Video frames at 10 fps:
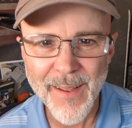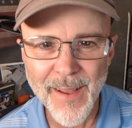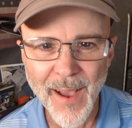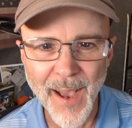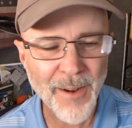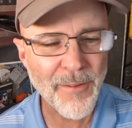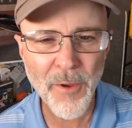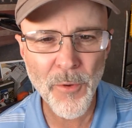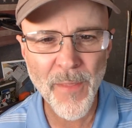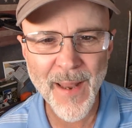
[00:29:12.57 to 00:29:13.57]
I don't know
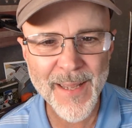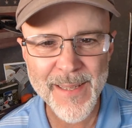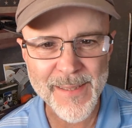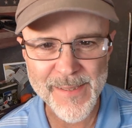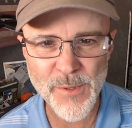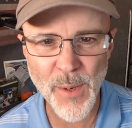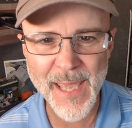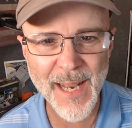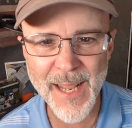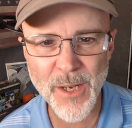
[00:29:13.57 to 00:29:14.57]
who that is, so I
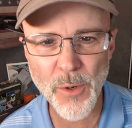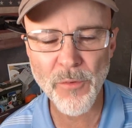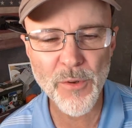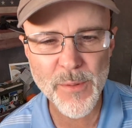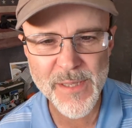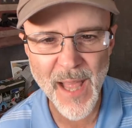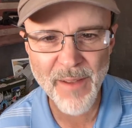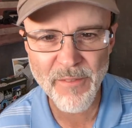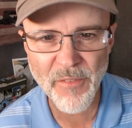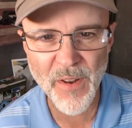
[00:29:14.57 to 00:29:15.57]
can't head over to his
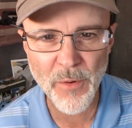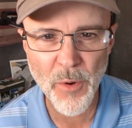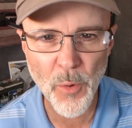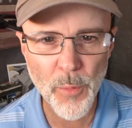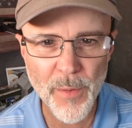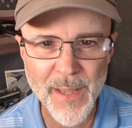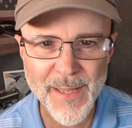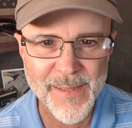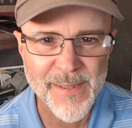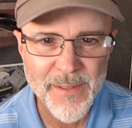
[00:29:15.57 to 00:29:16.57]
live if I don't know who it is.